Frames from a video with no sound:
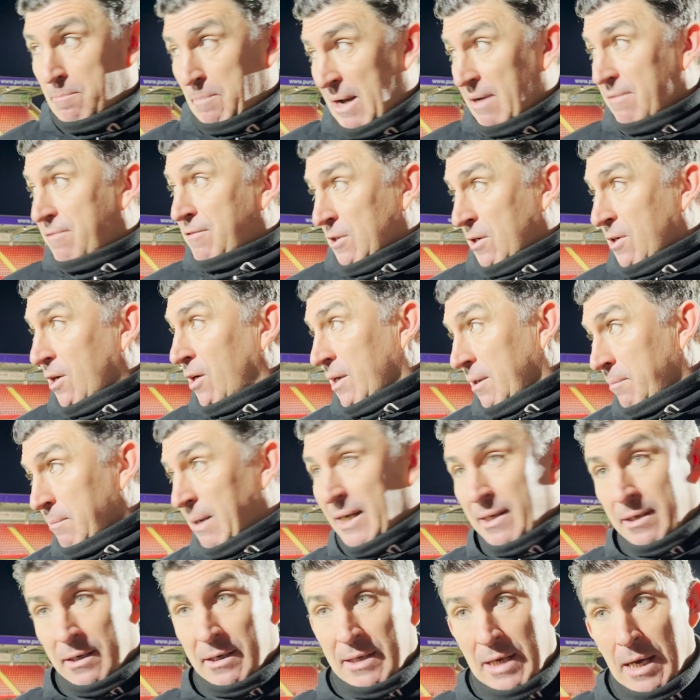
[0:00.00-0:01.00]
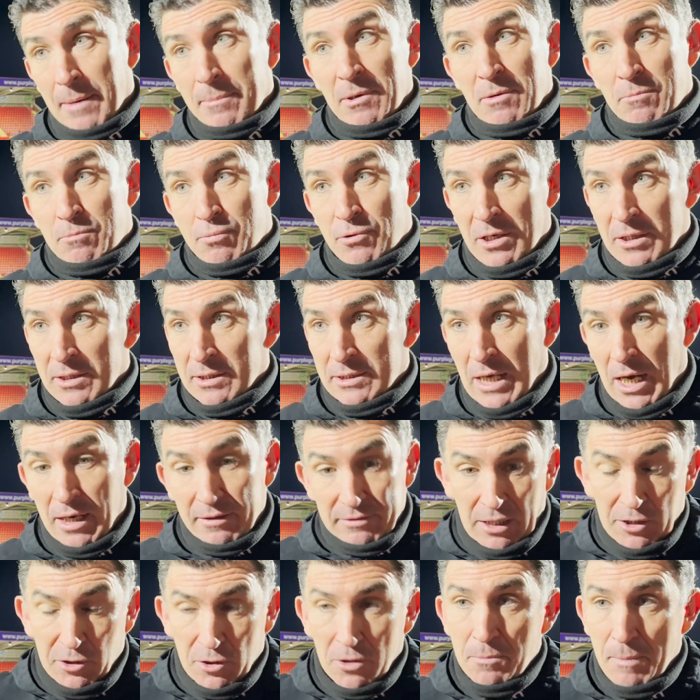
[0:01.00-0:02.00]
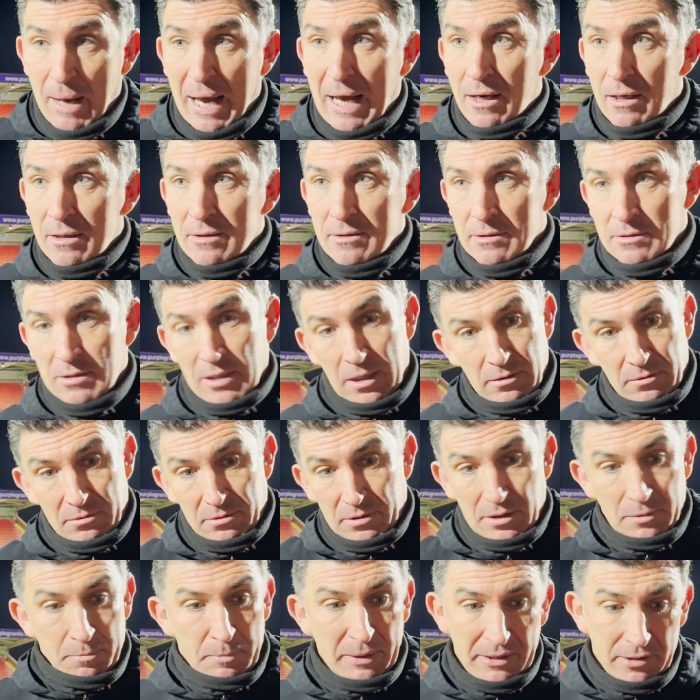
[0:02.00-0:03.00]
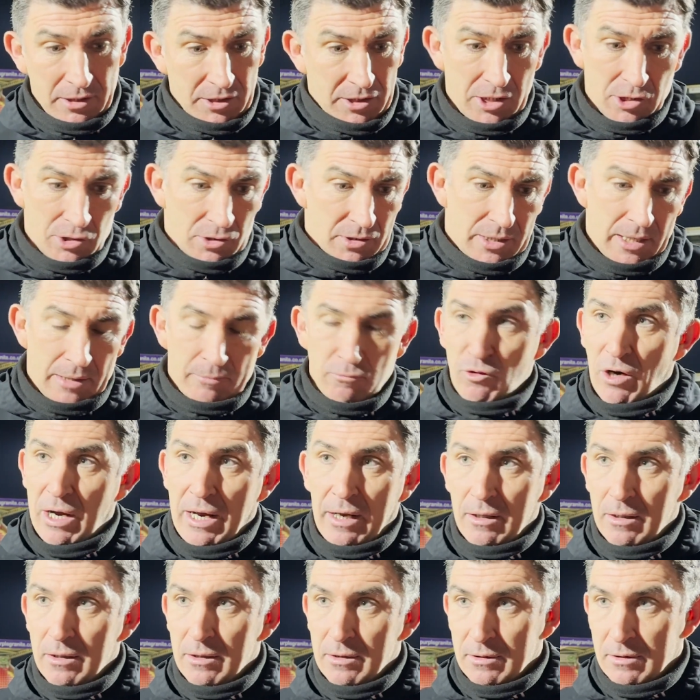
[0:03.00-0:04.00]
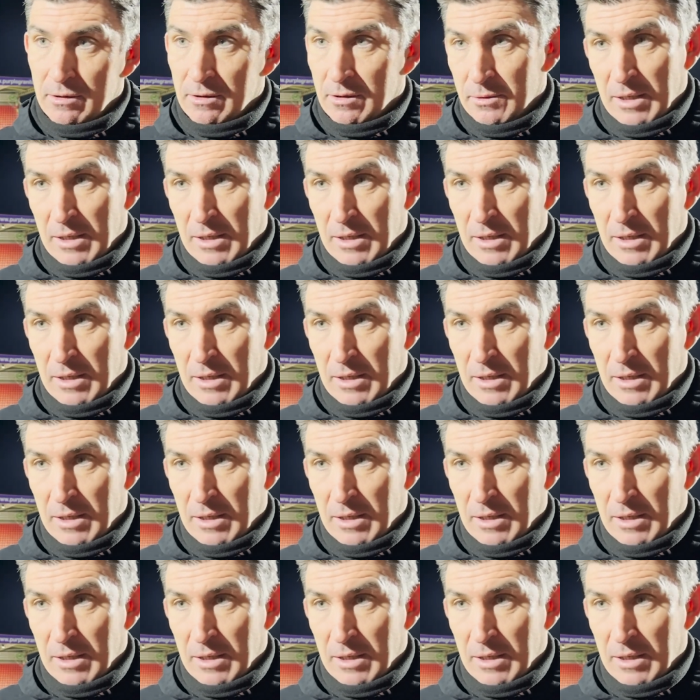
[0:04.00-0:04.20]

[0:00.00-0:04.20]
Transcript: but for Colin making a couple of brilliant saves, they do matter. So it's a big decision, get them right. You know,